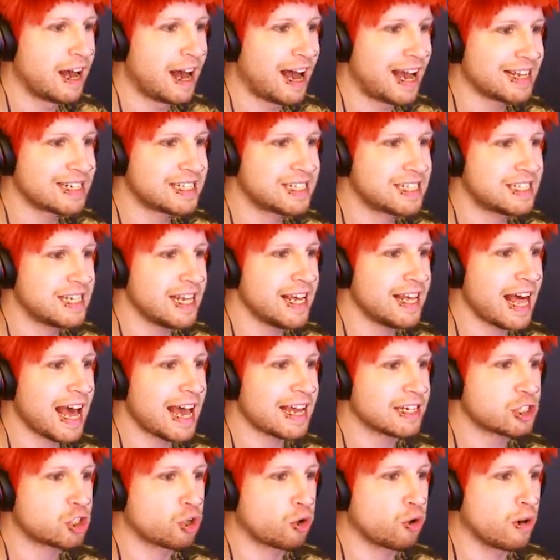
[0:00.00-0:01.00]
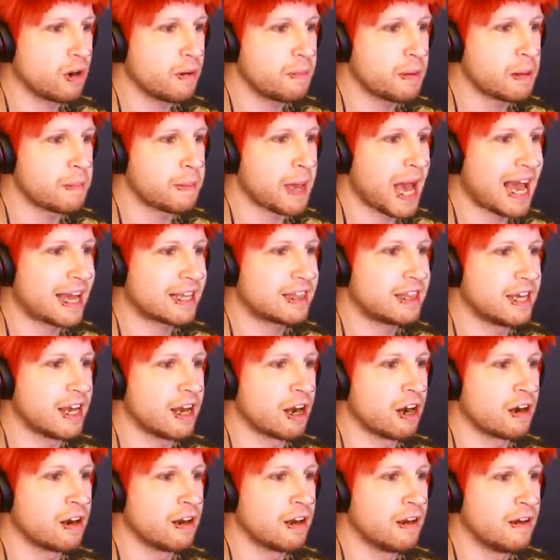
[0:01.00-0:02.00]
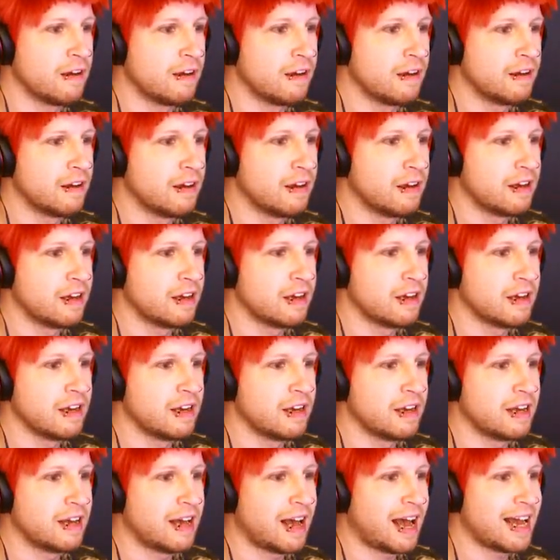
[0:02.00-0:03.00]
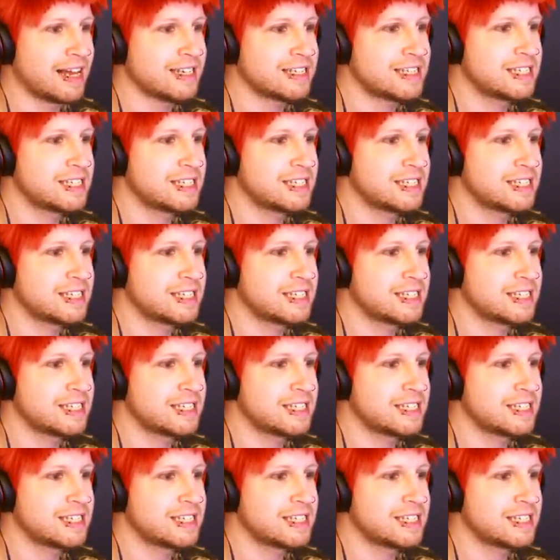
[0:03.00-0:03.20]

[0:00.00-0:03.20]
I see that Torby back there. I